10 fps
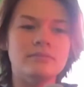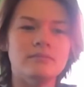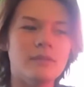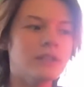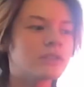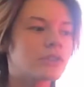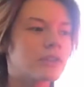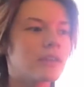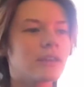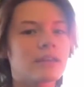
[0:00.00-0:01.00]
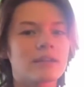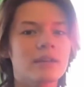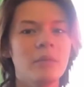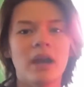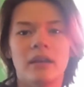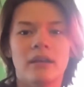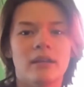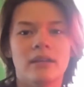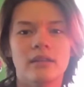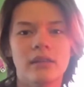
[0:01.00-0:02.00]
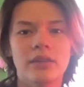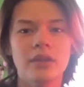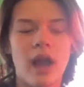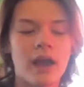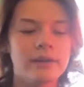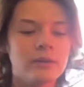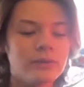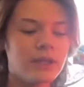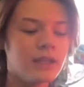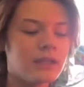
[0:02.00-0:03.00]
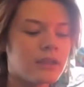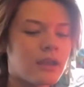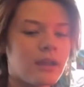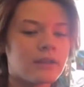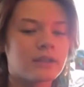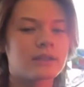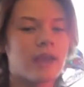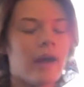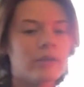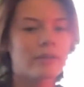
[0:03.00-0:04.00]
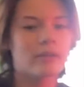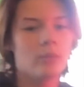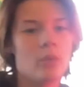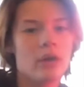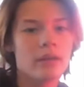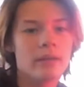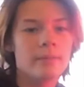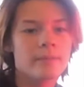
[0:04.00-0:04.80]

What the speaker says: It's just like, come on. I don't need to tell someone,